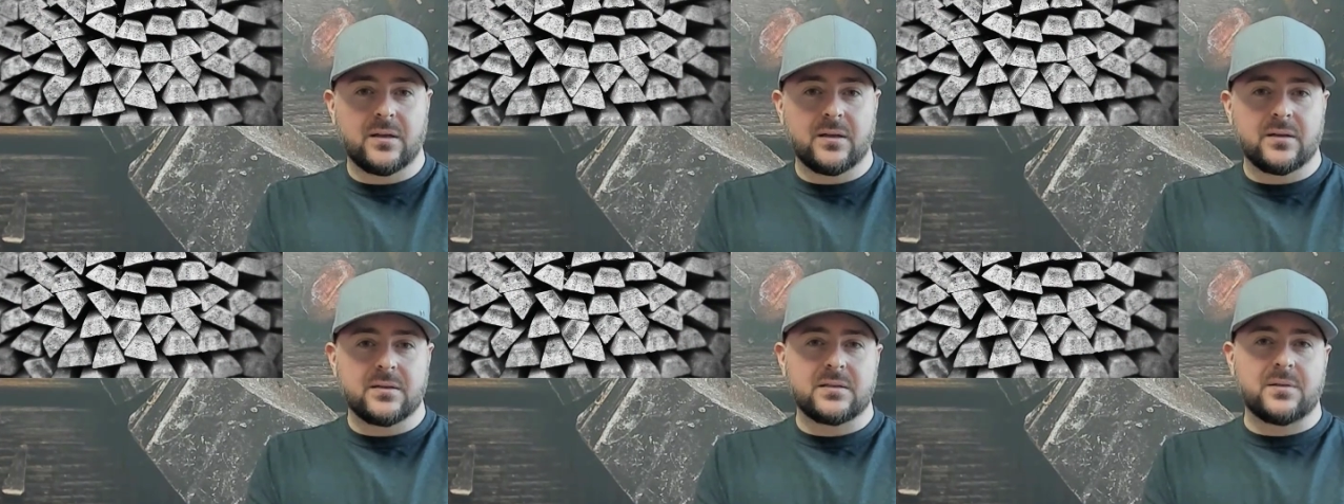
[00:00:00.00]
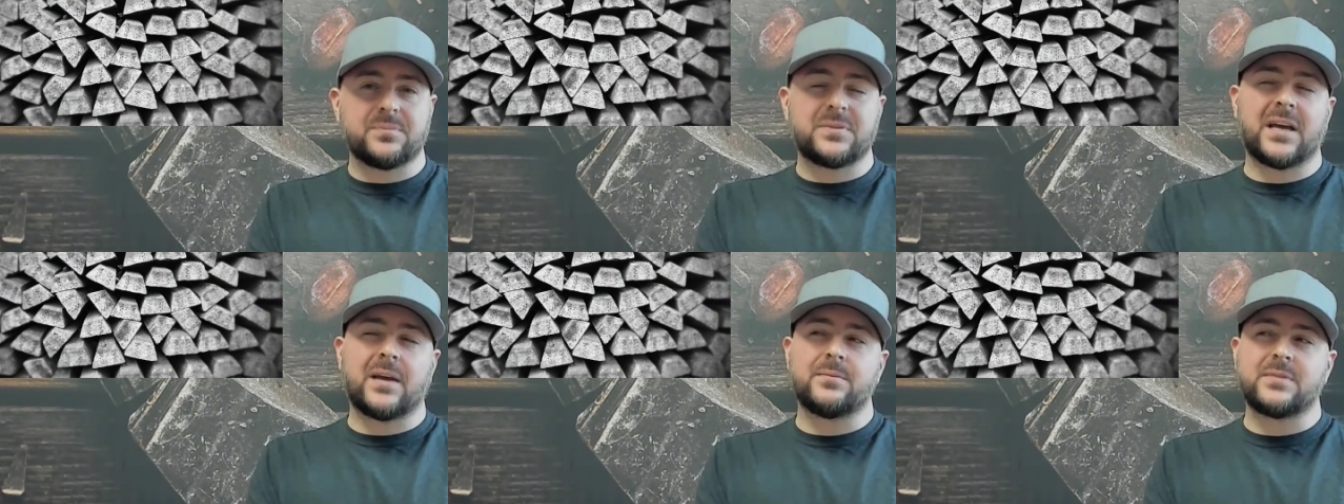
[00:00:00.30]

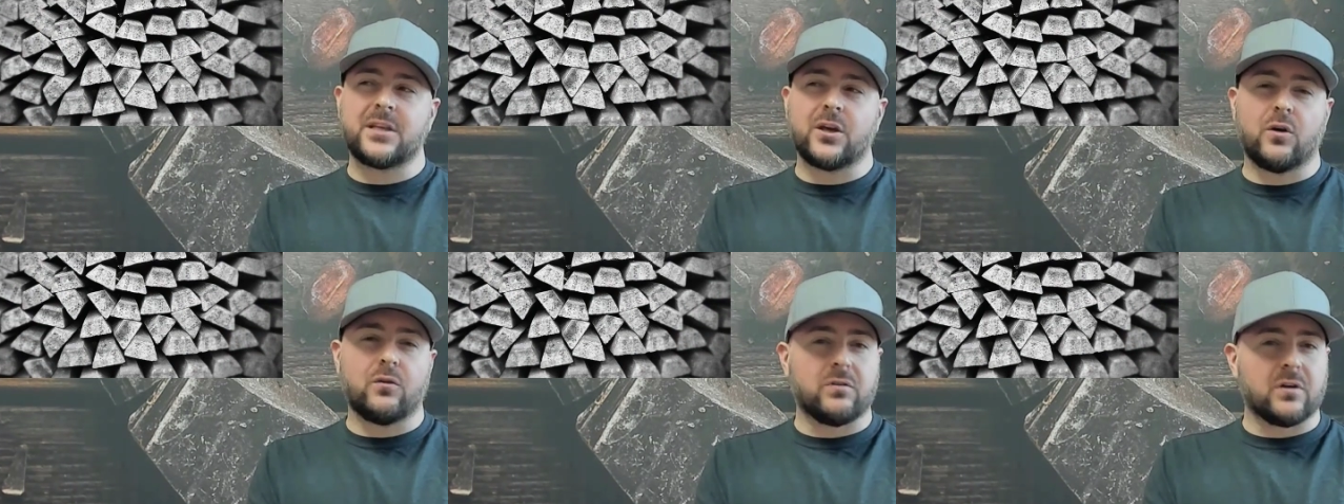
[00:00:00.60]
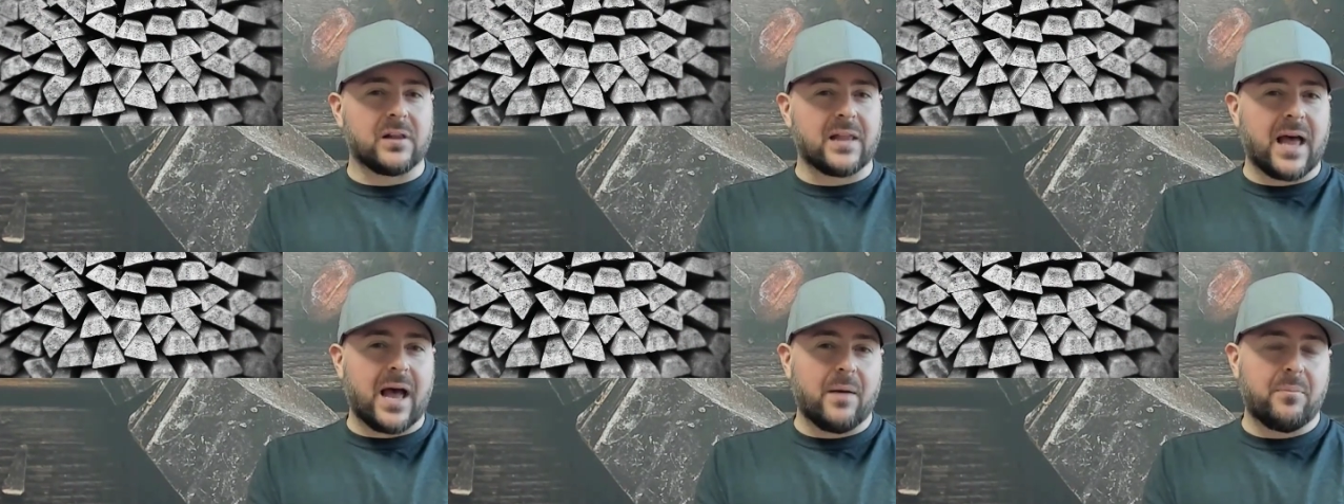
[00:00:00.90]
Sometimes they
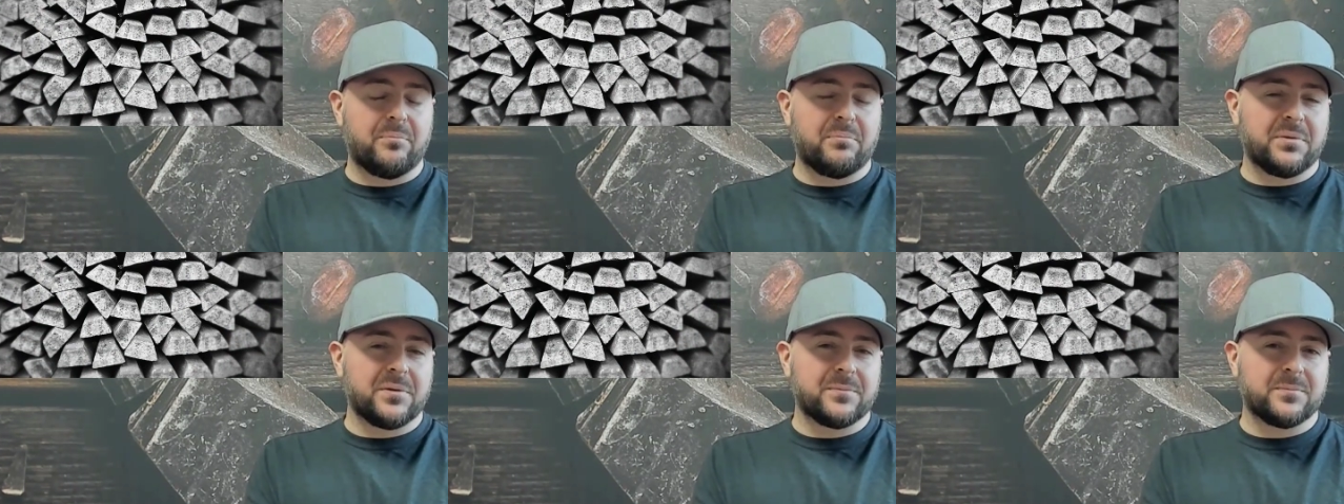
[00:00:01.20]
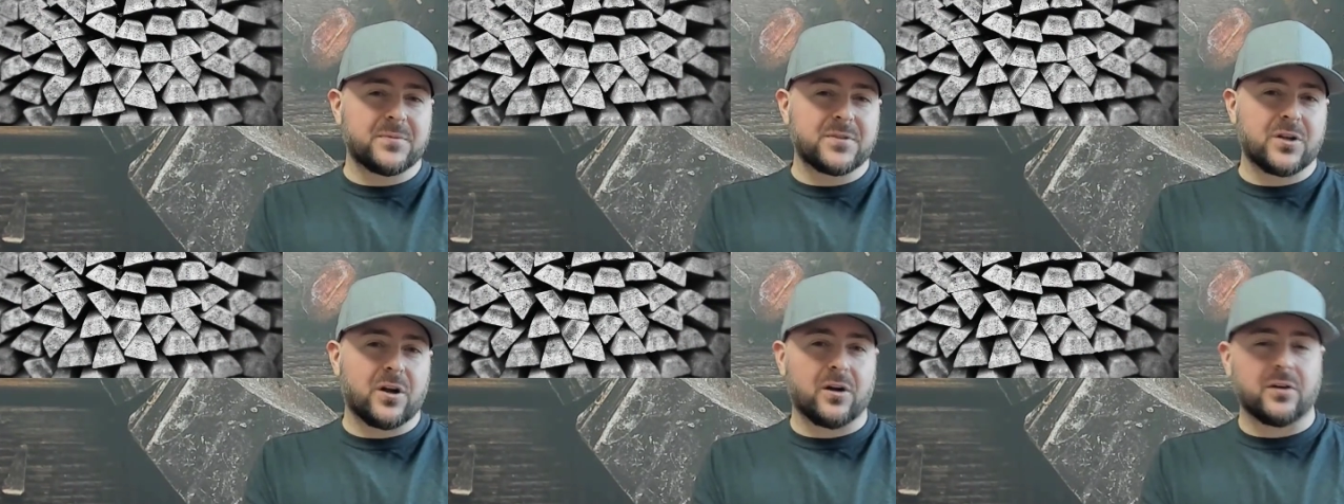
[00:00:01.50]
overlap.
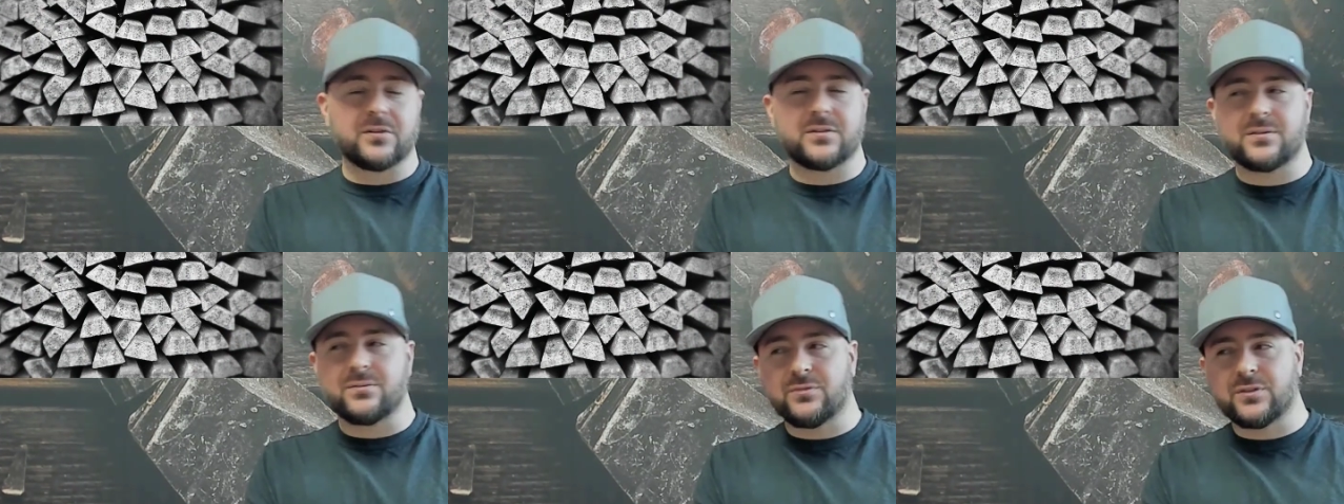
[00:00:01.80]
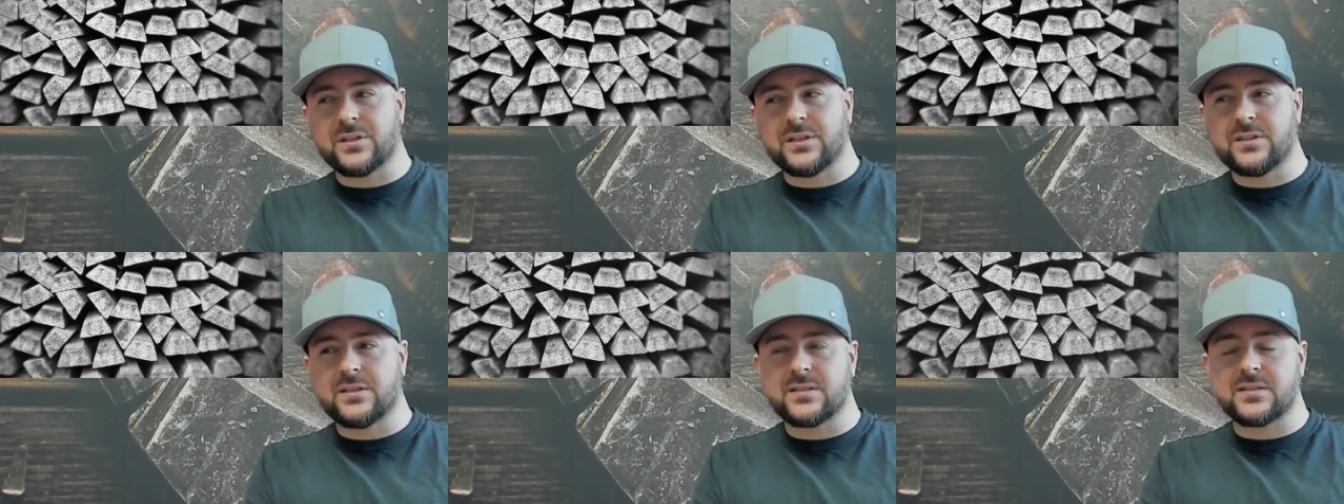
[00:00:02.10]
It's hard to
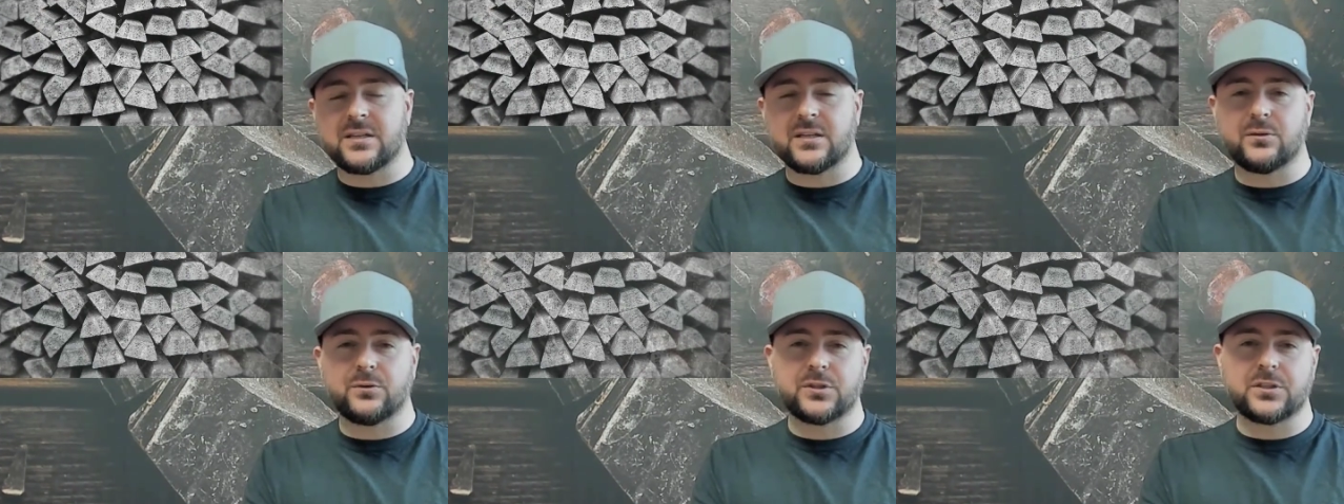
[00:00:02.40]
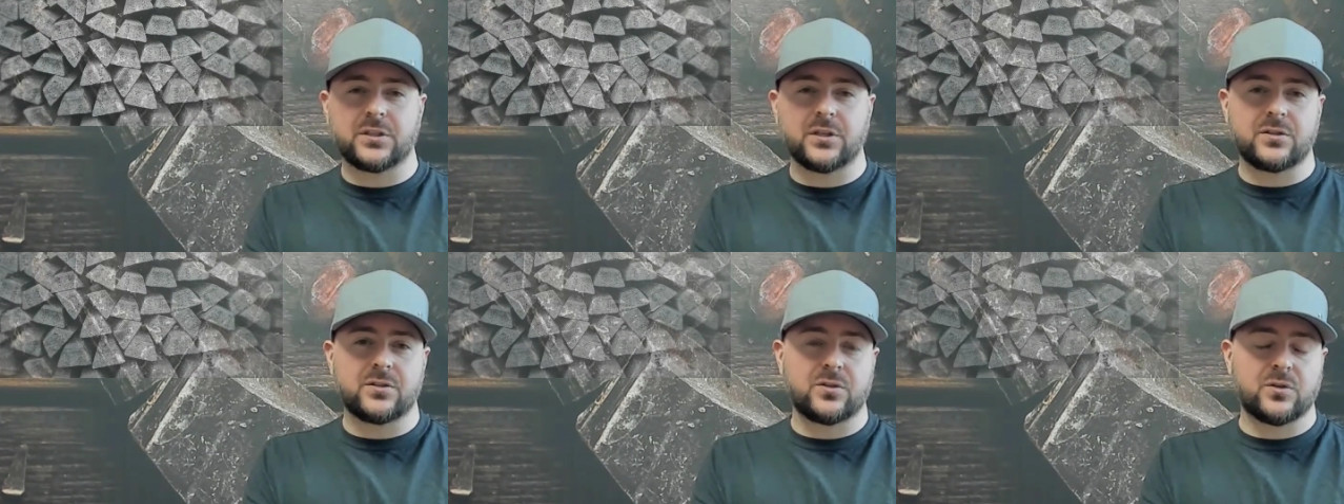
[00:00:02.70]
really distinguish
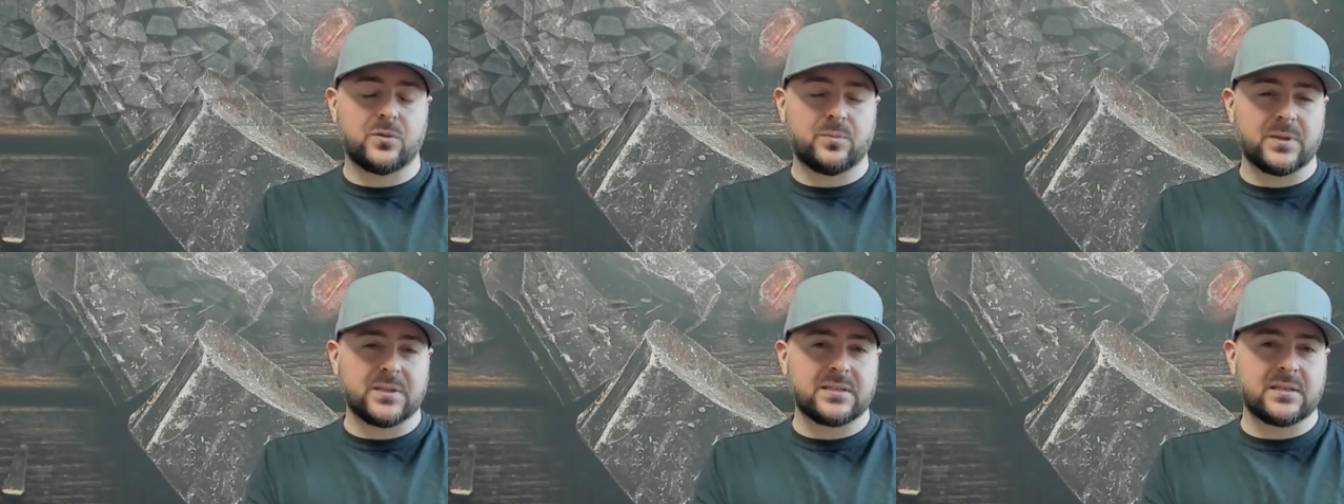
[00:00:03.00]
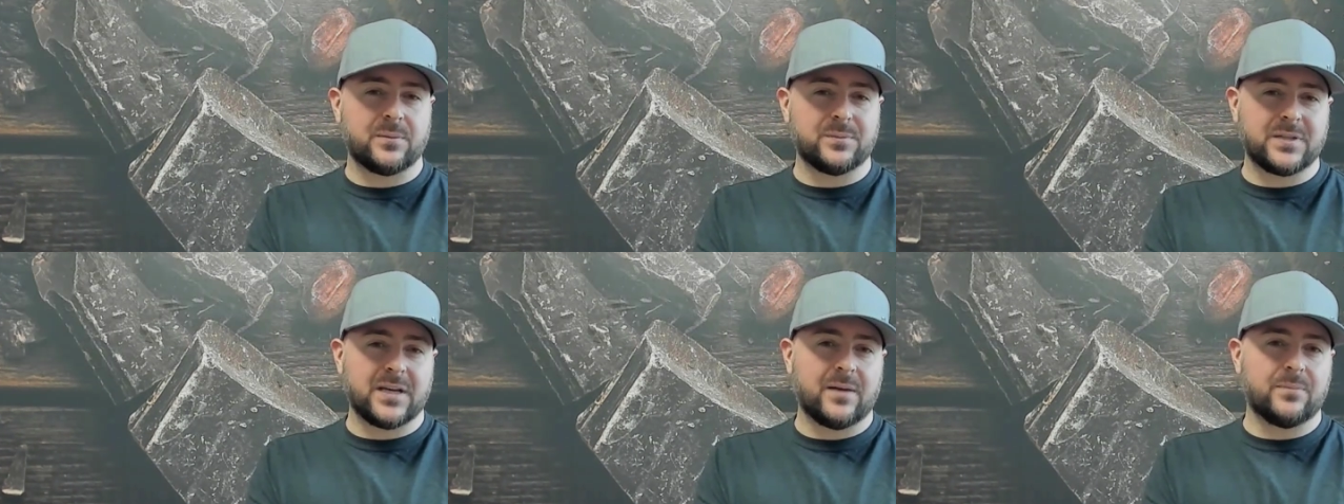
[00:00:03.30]
the two, but
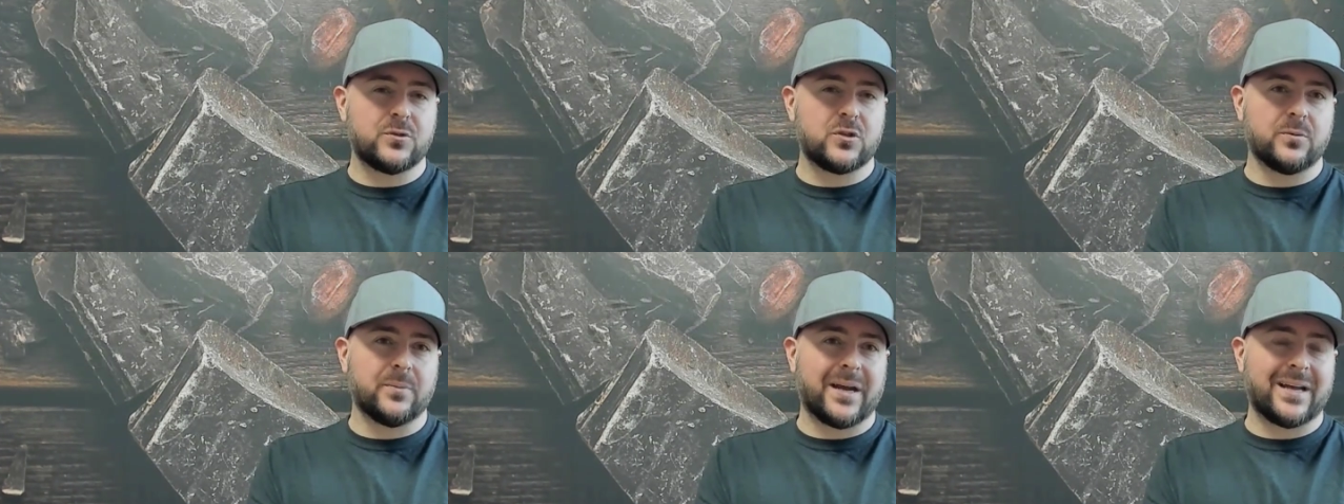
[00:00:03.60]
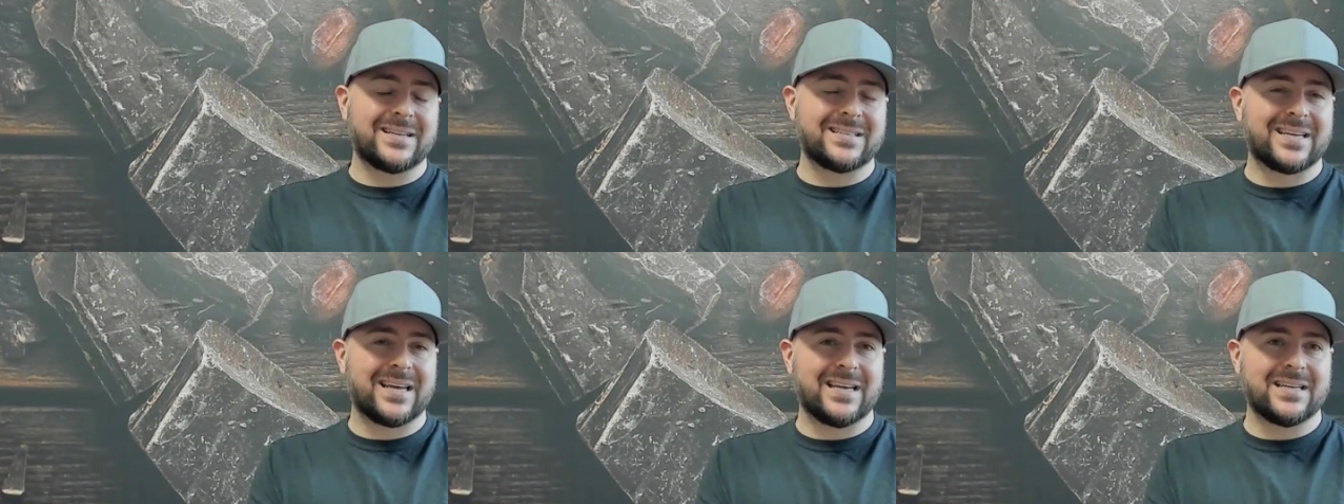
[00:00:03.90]
sometimes you
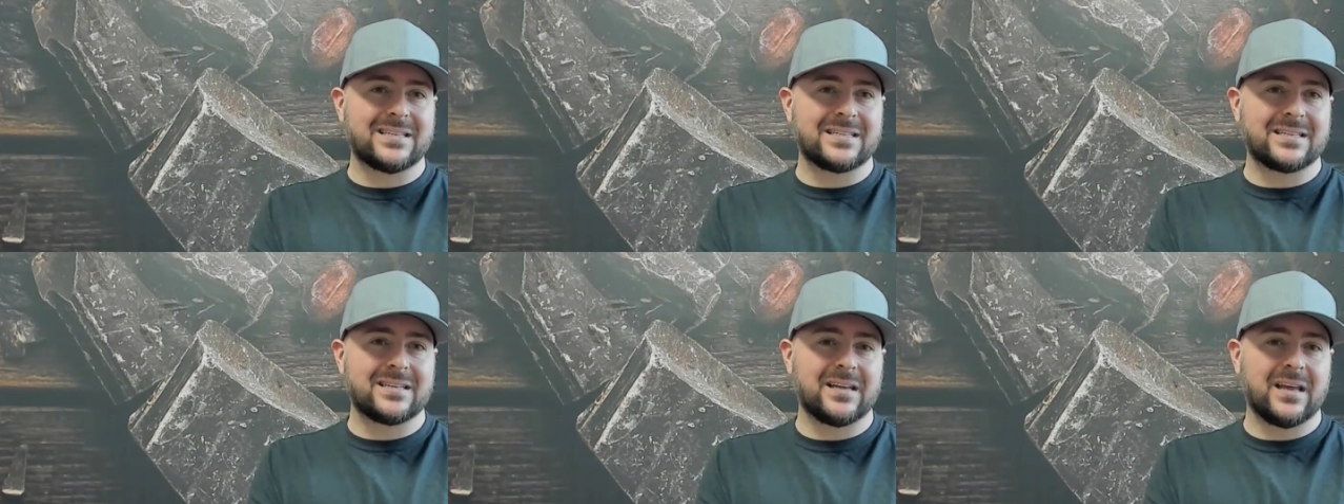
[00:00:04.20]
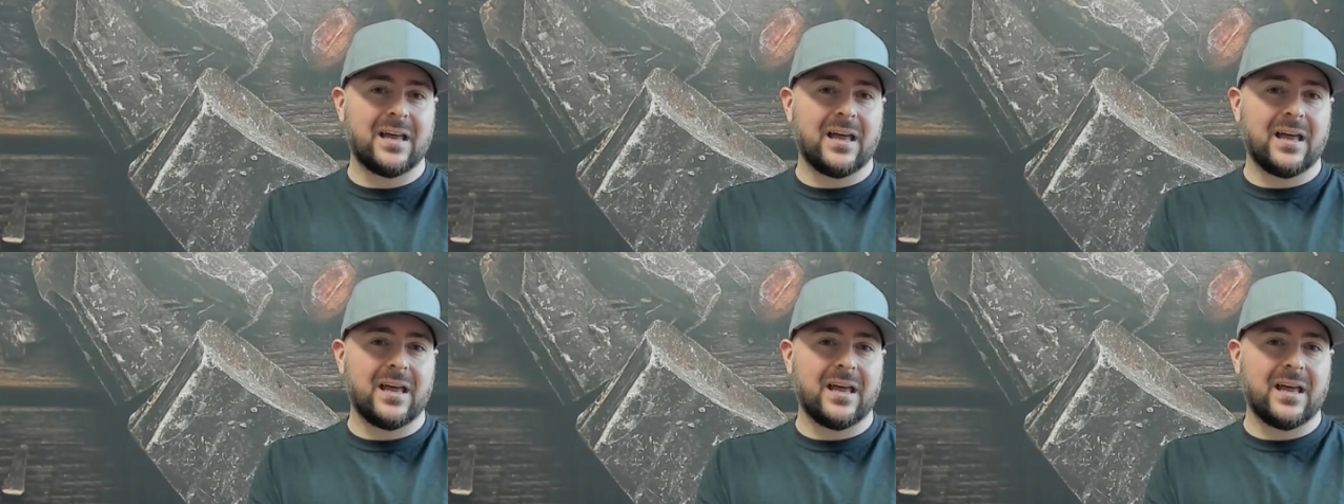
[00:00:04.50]
might taste